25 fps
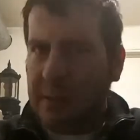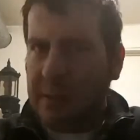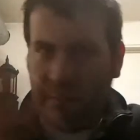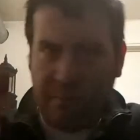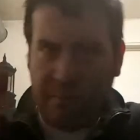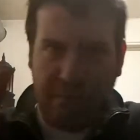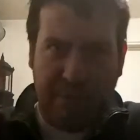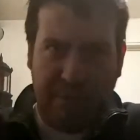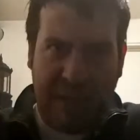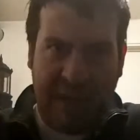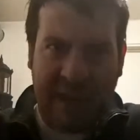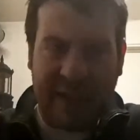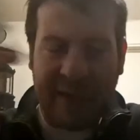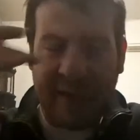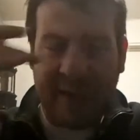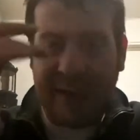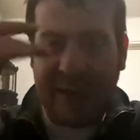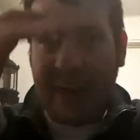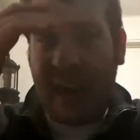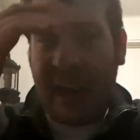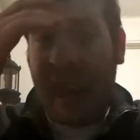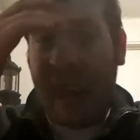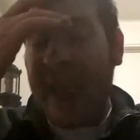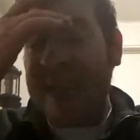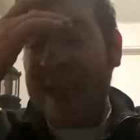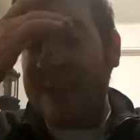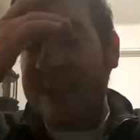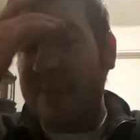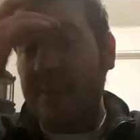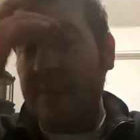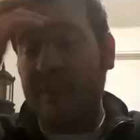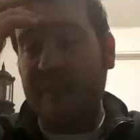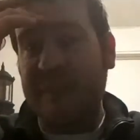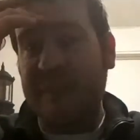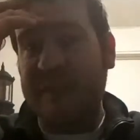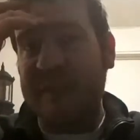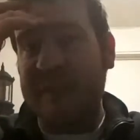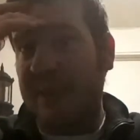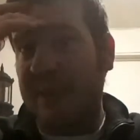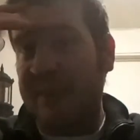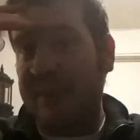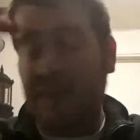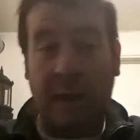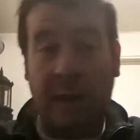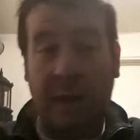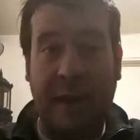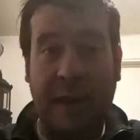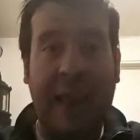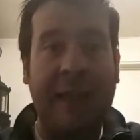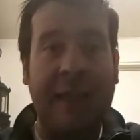made it an ass of himself
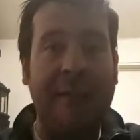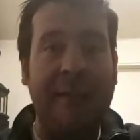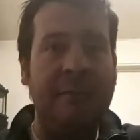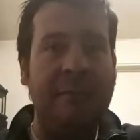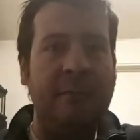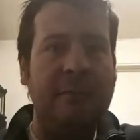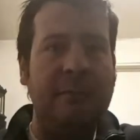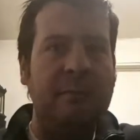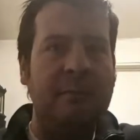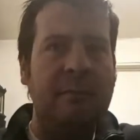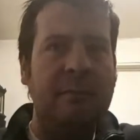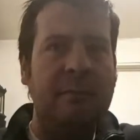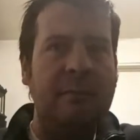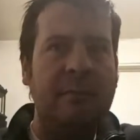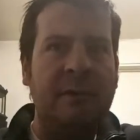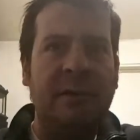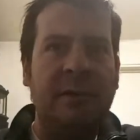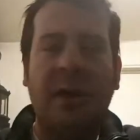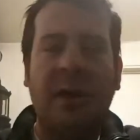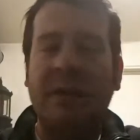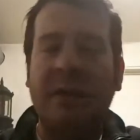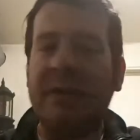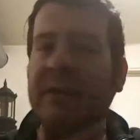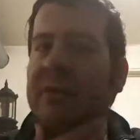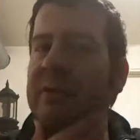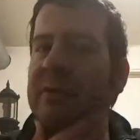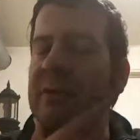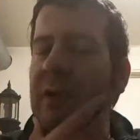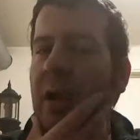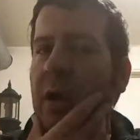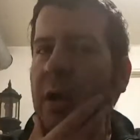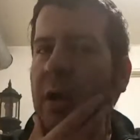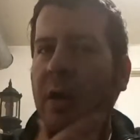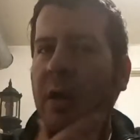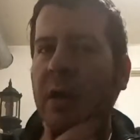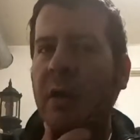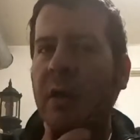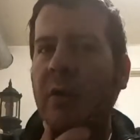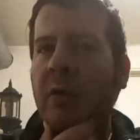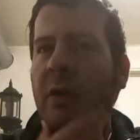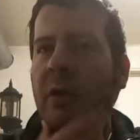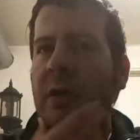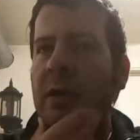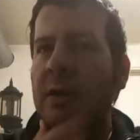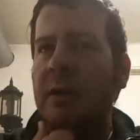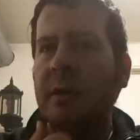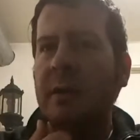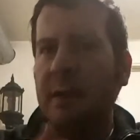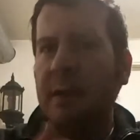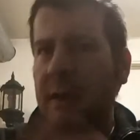again not too long ago.
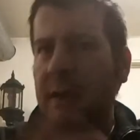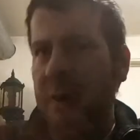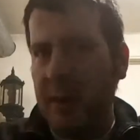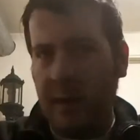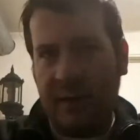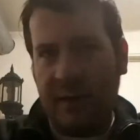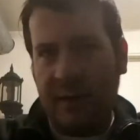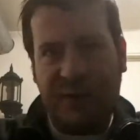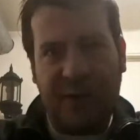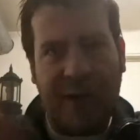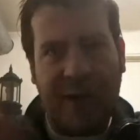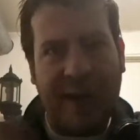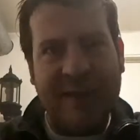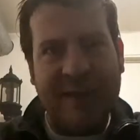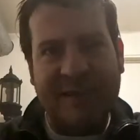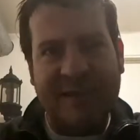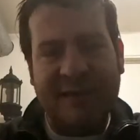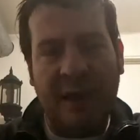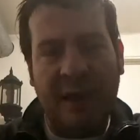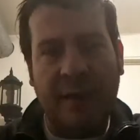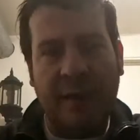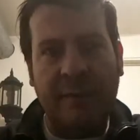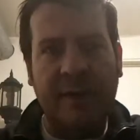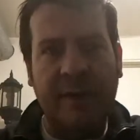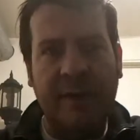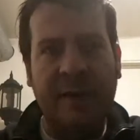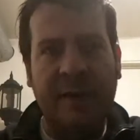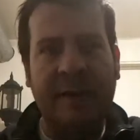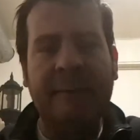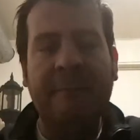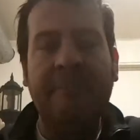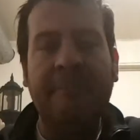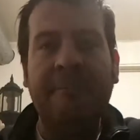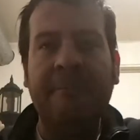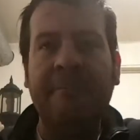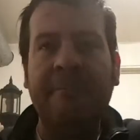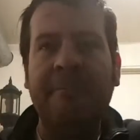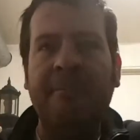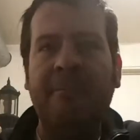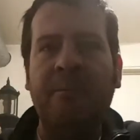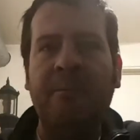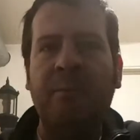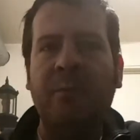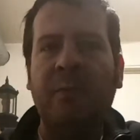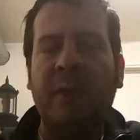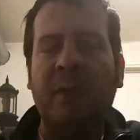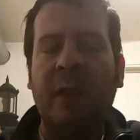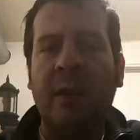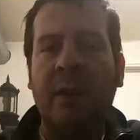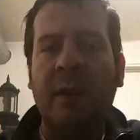Atreus covered it,
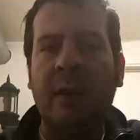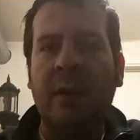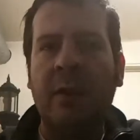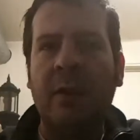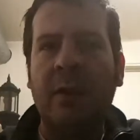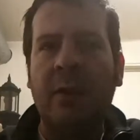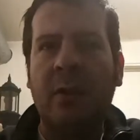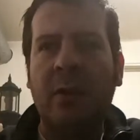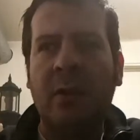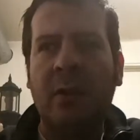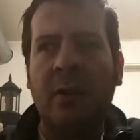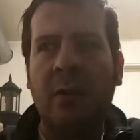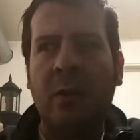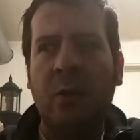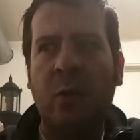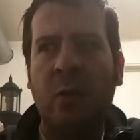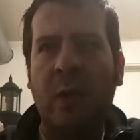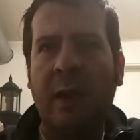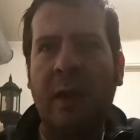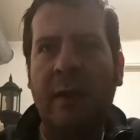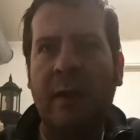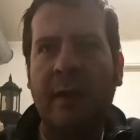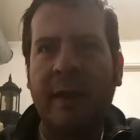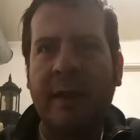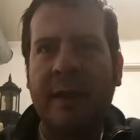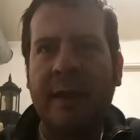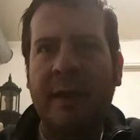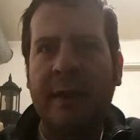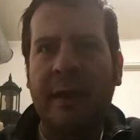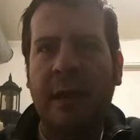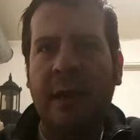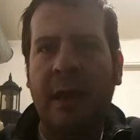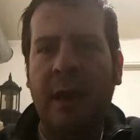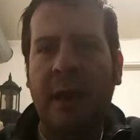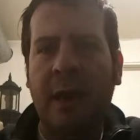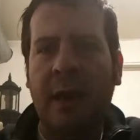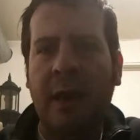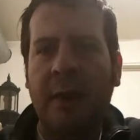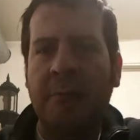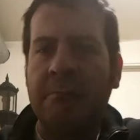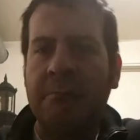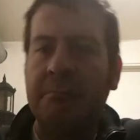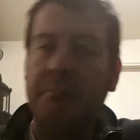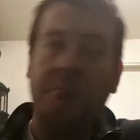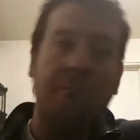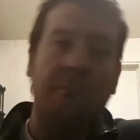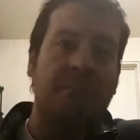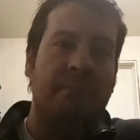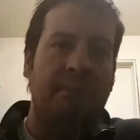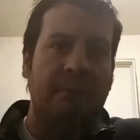wherein
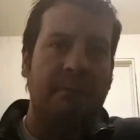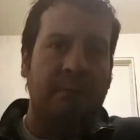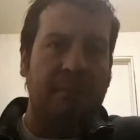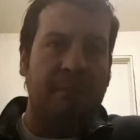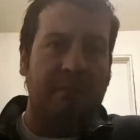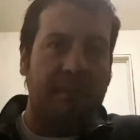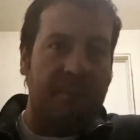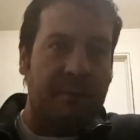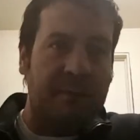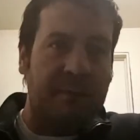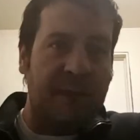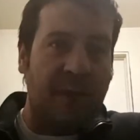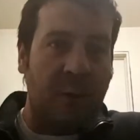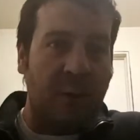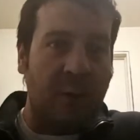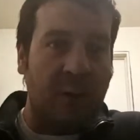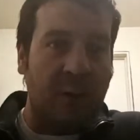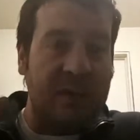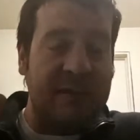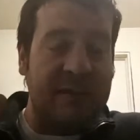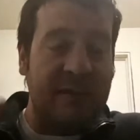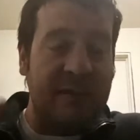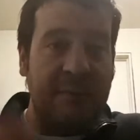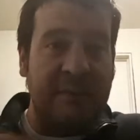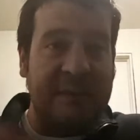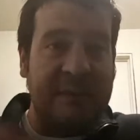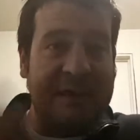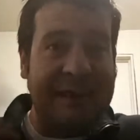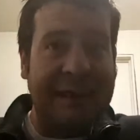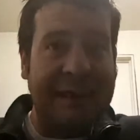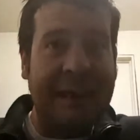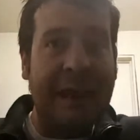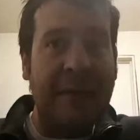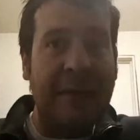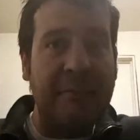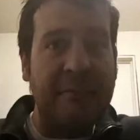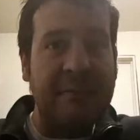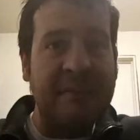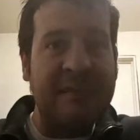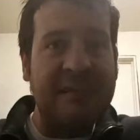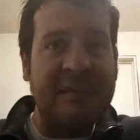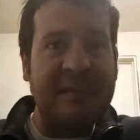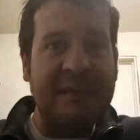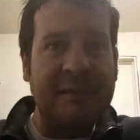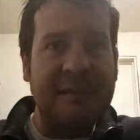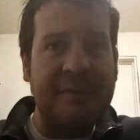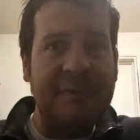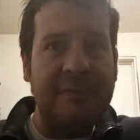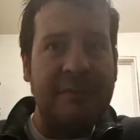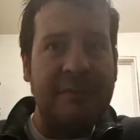there were some DMs